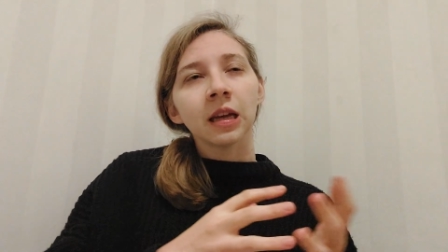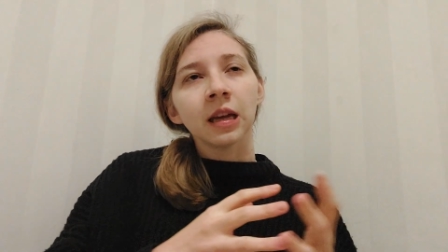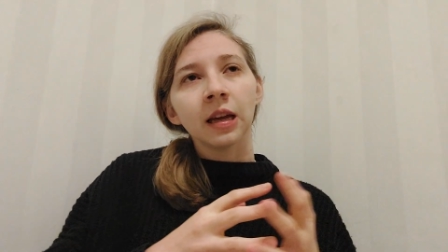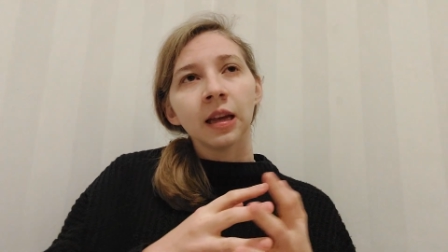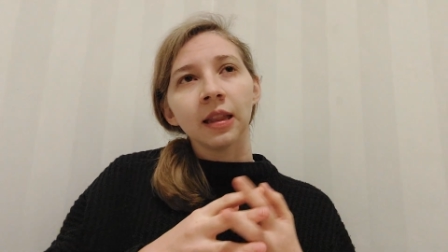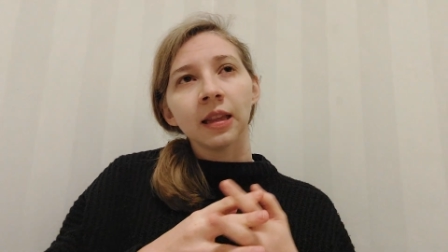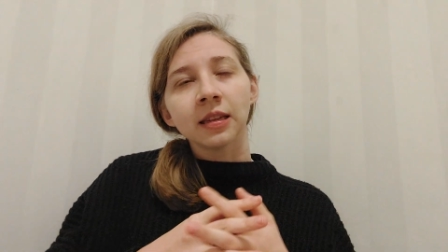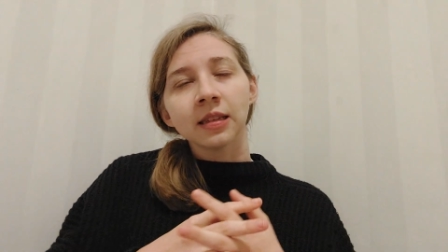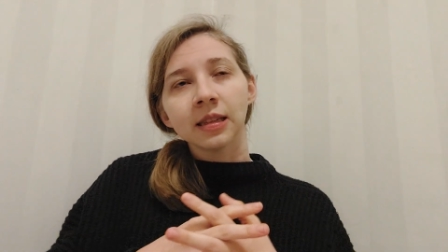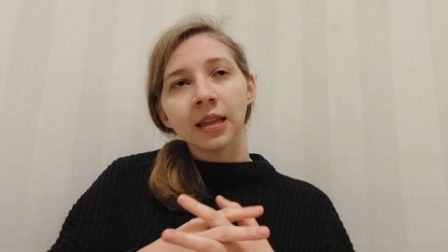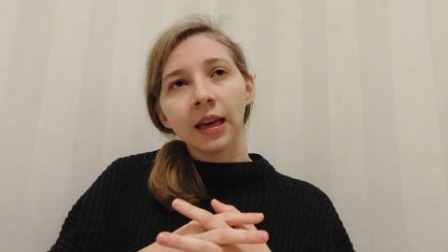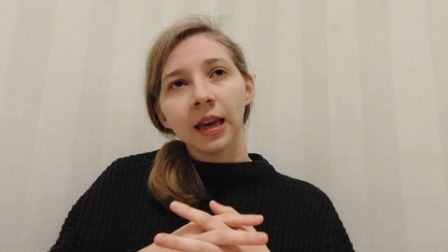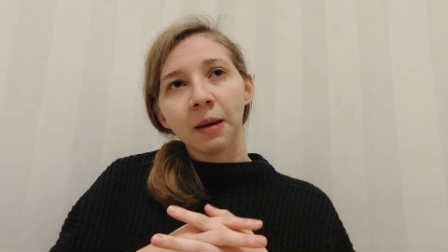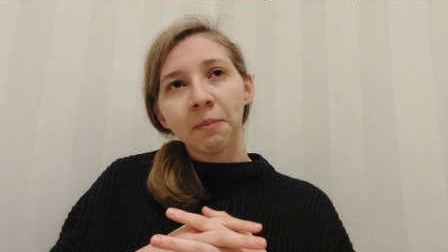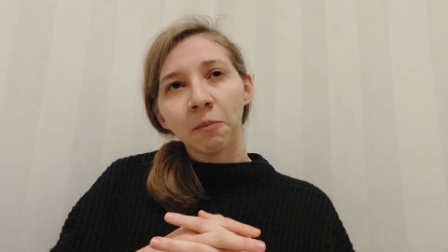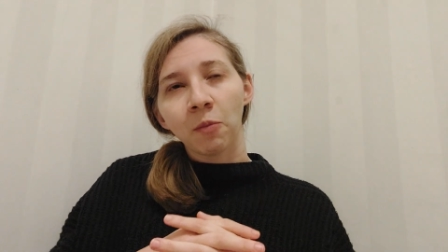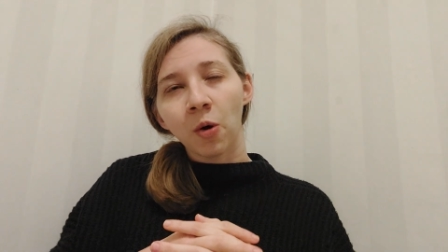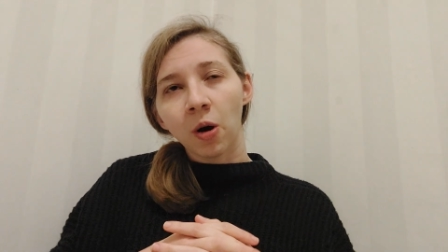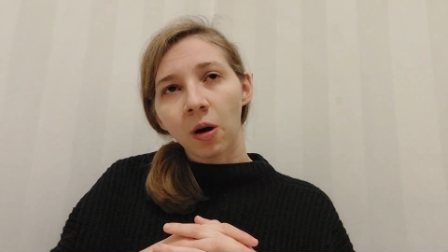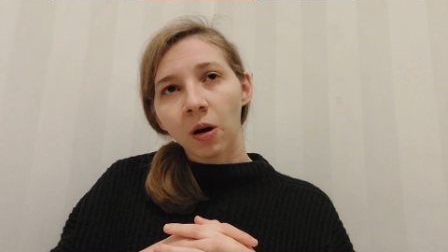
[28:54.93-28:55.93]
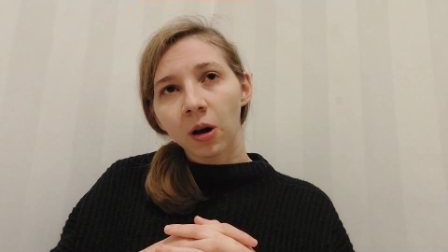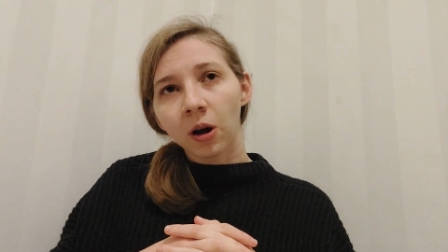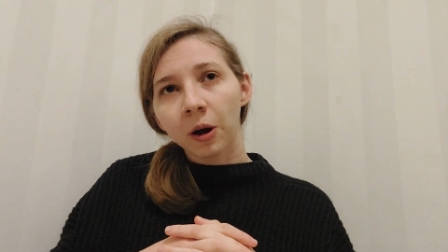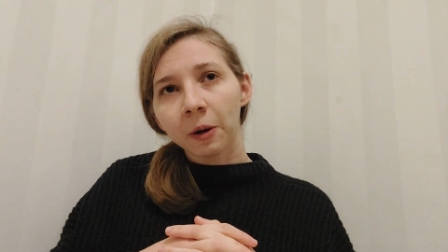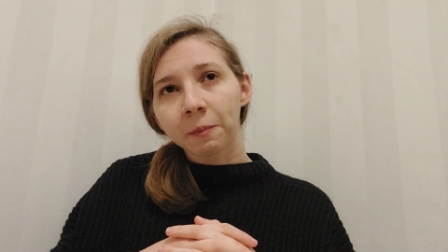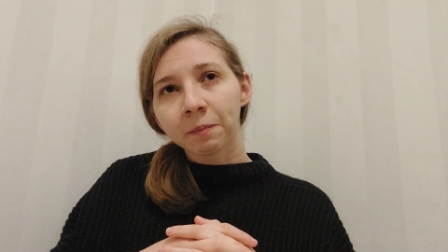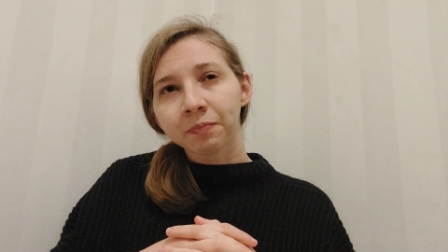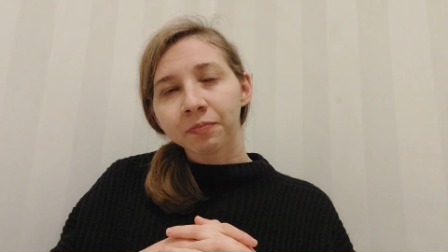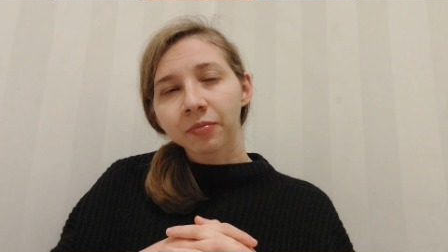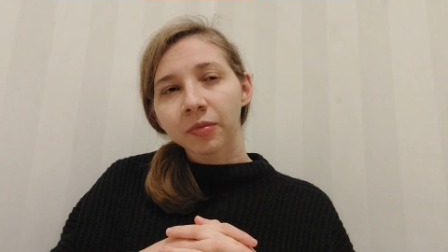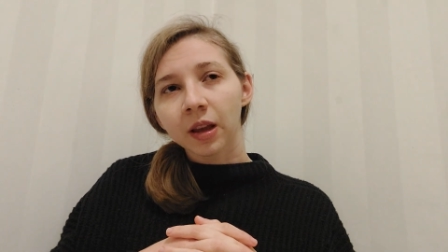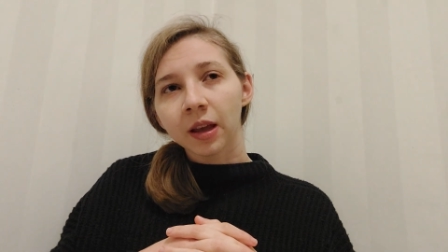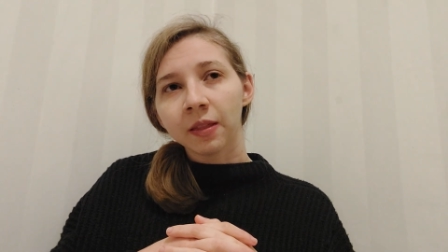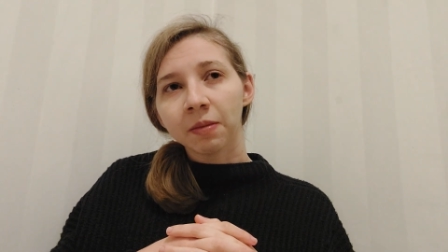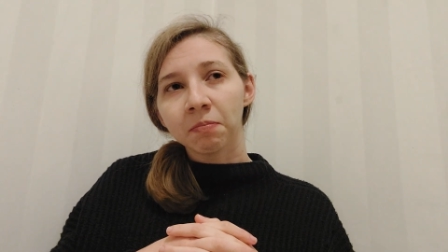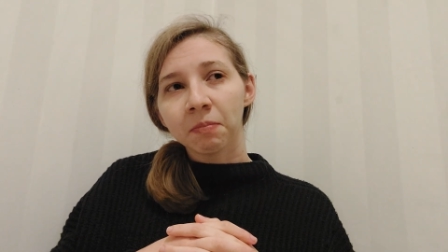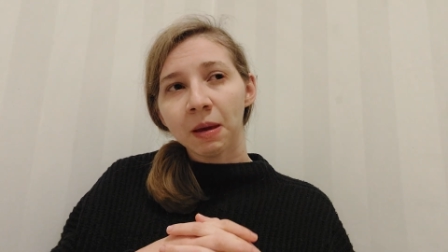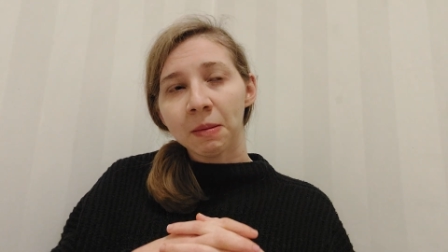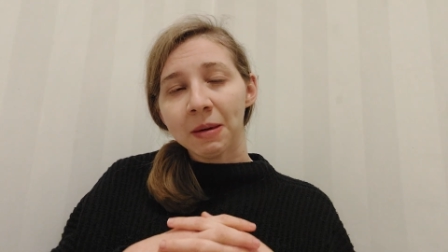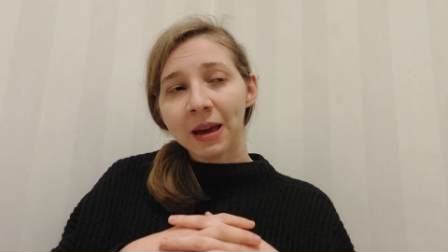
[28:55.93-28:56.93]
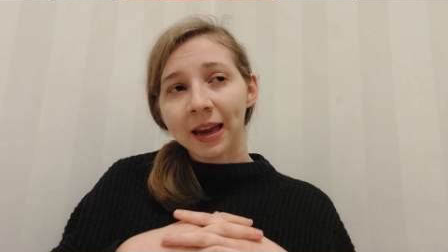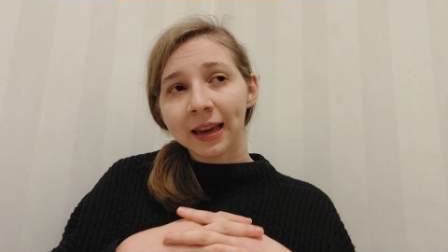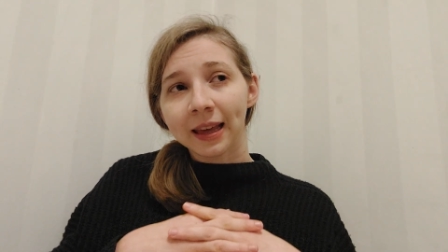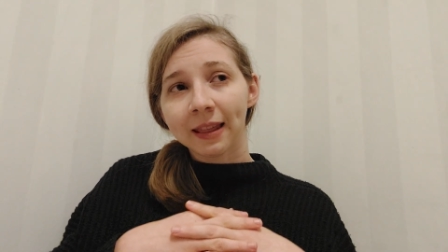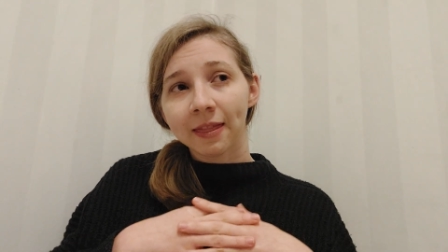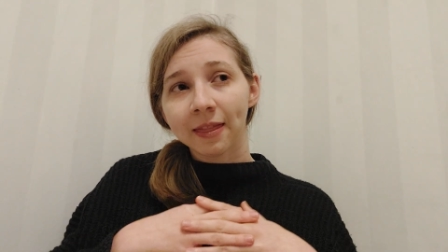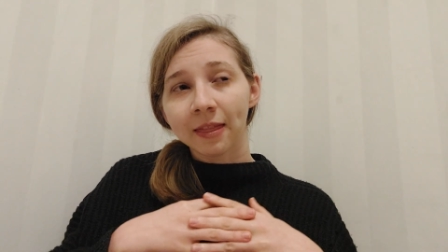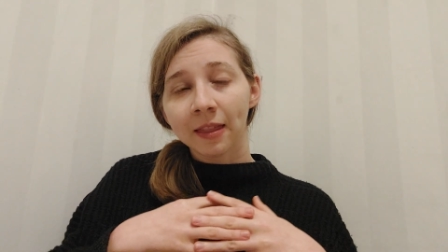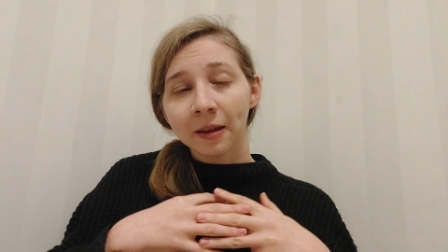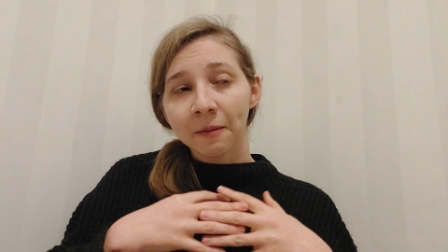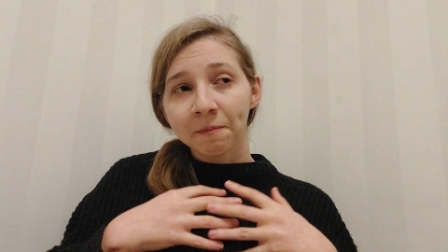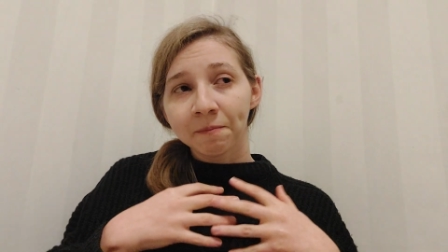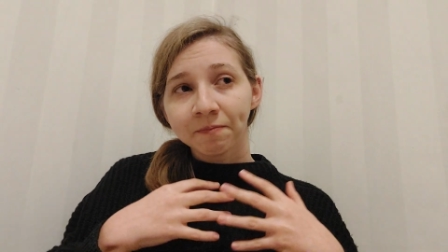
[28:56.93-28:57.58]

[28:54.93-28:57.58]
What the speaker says: let's take a walk, and maybe I can